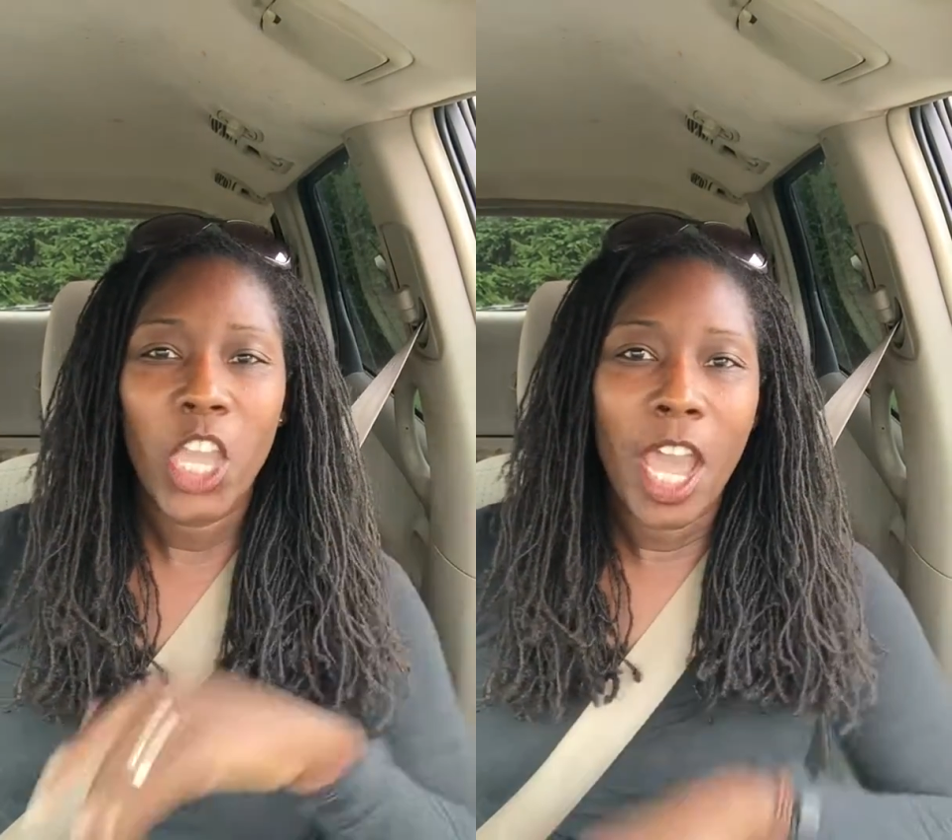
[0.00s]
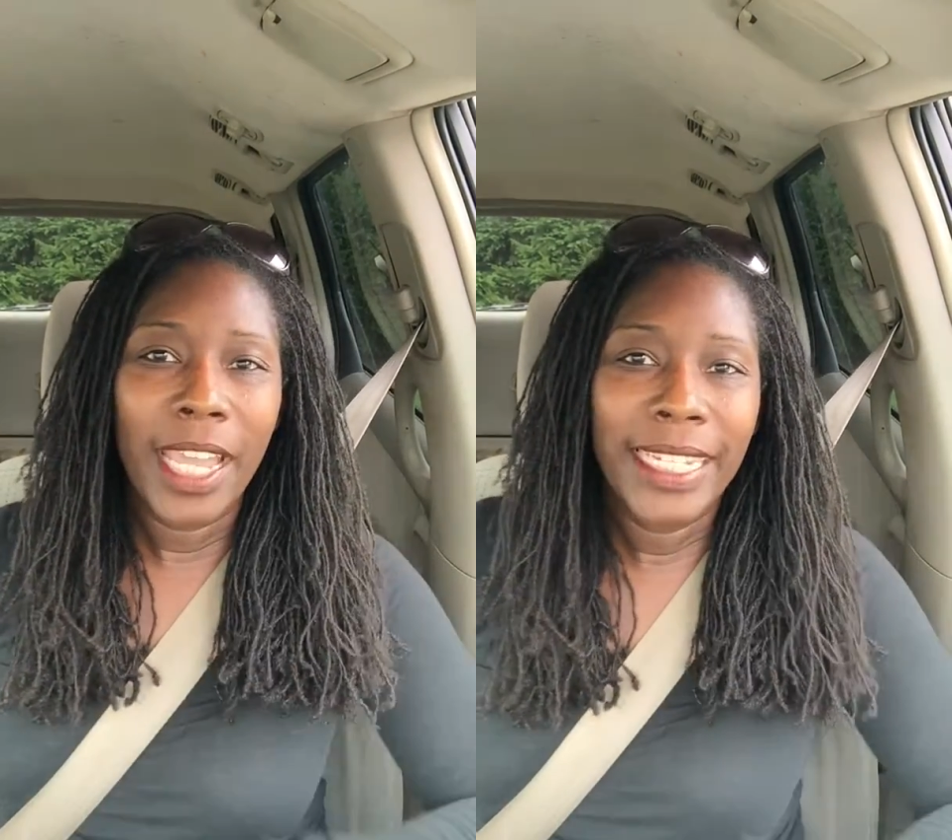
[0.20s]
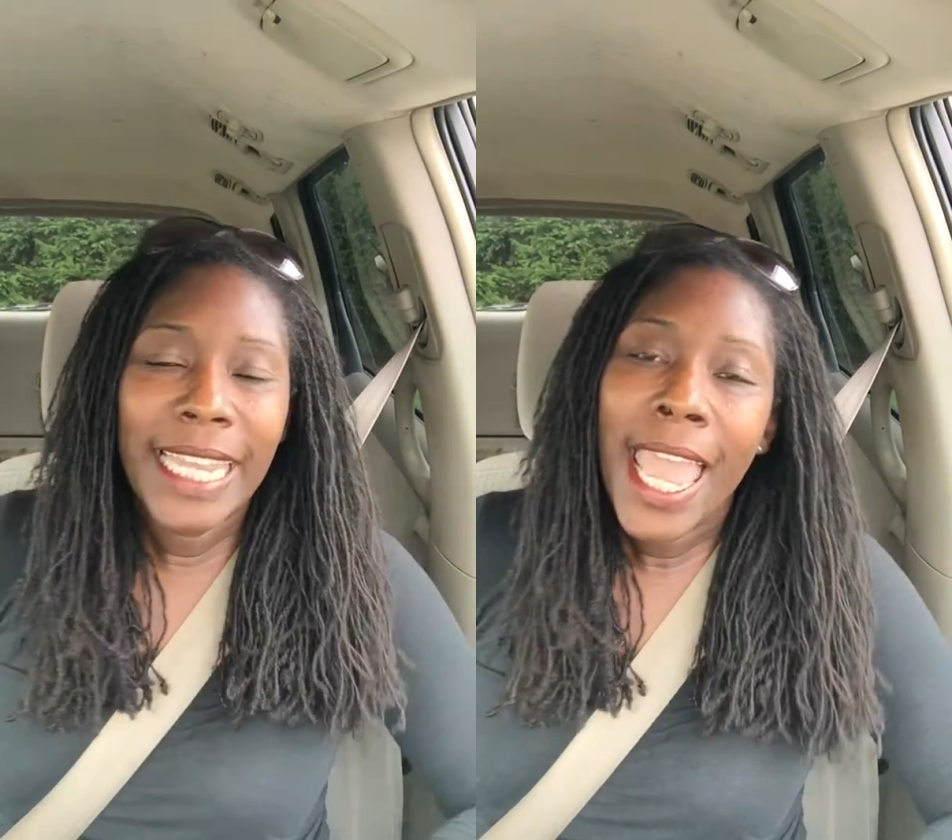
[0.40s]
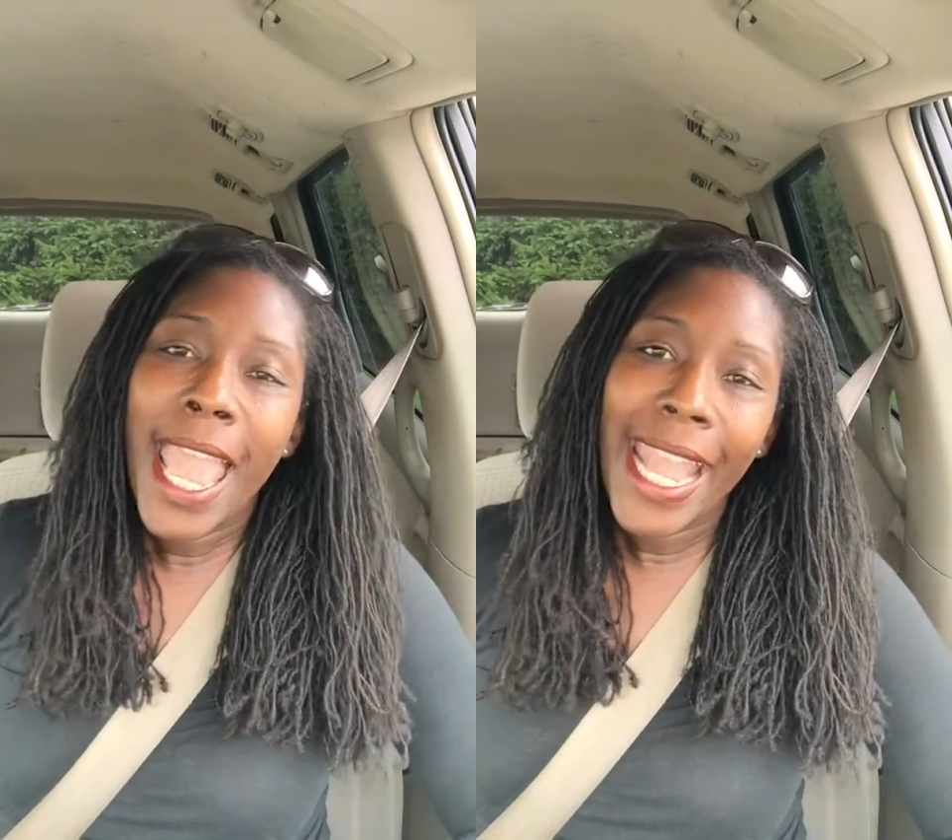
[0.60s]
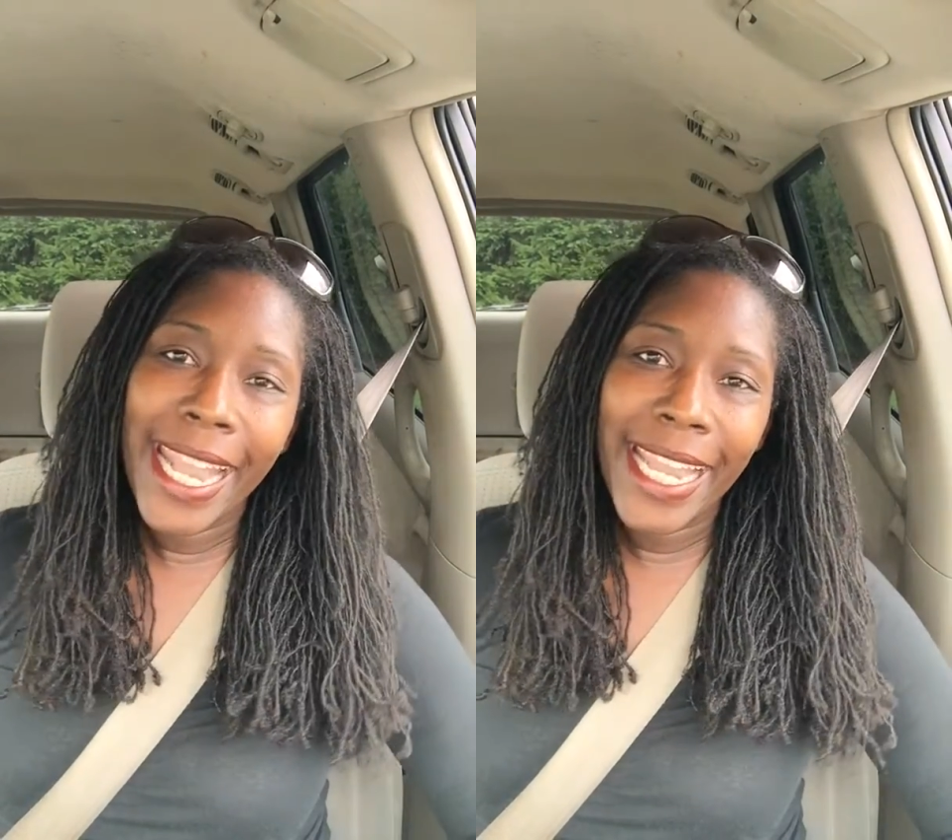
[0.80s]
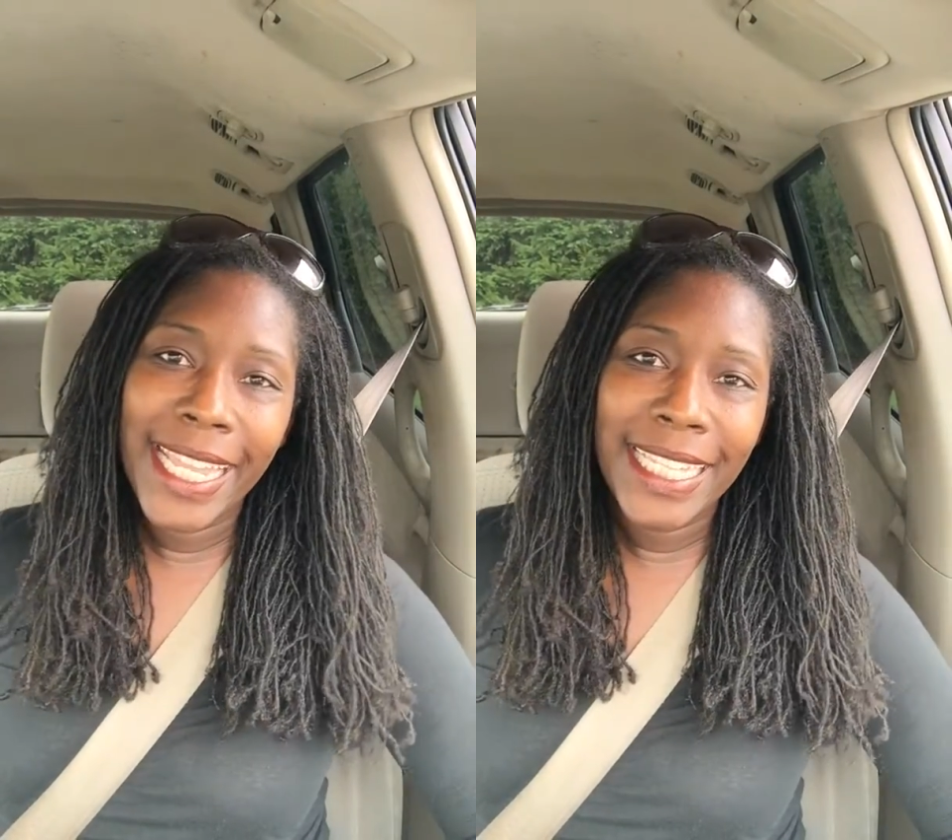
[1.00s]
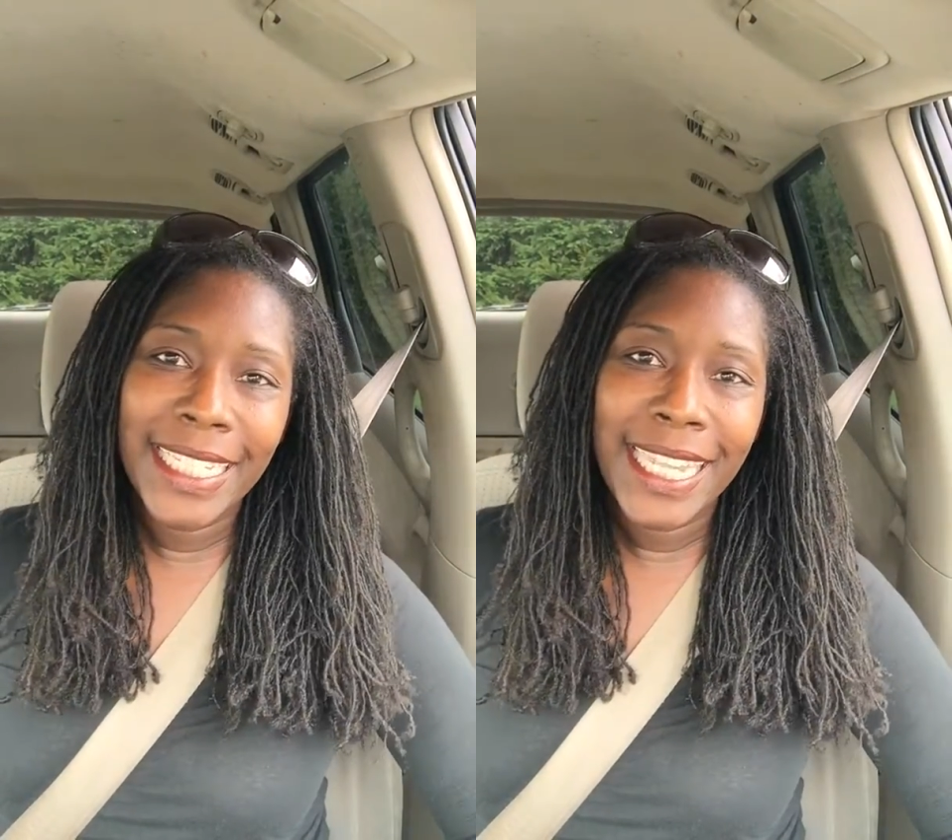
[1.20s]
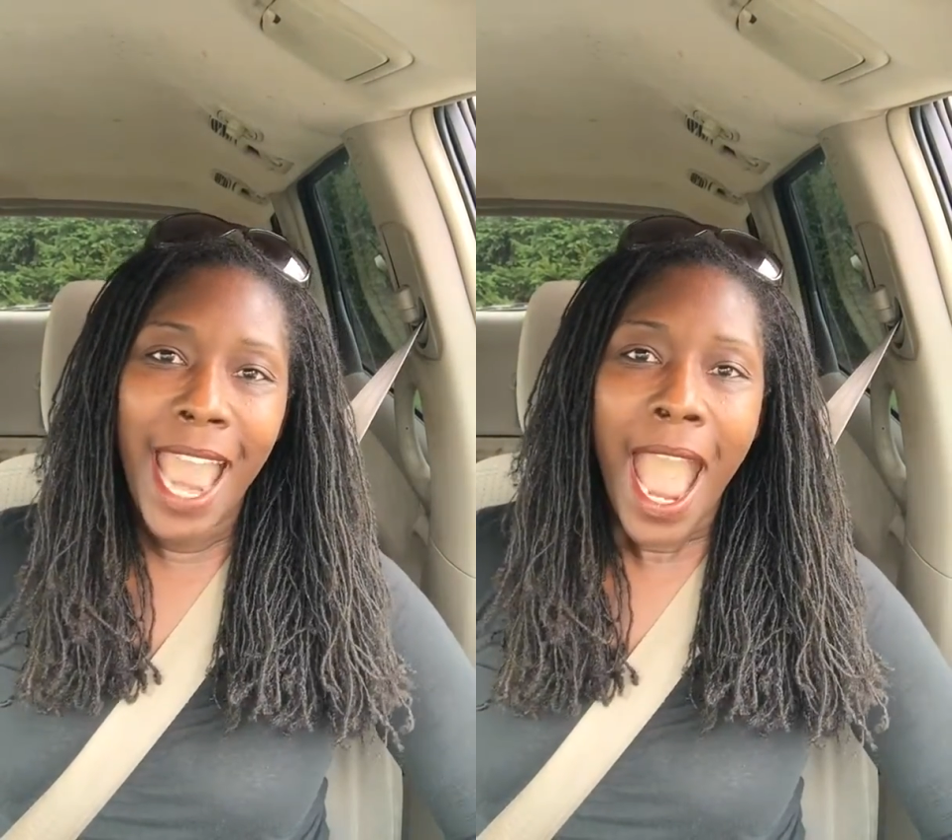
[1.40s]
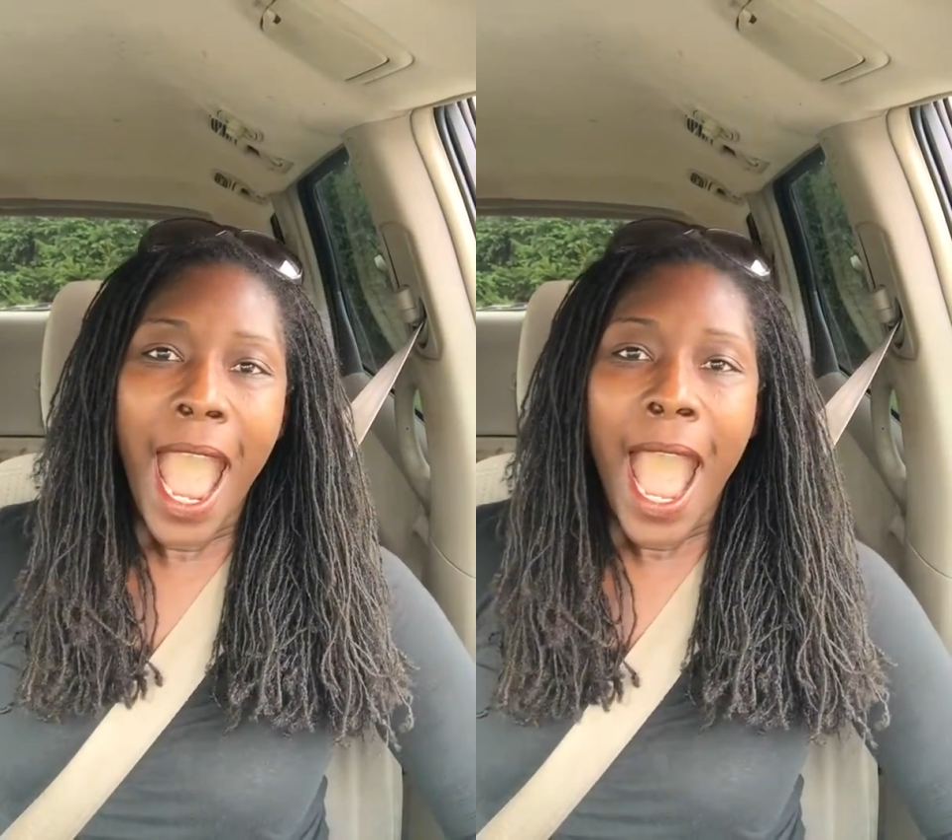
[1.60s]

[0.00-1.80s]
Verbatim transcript: Shawn and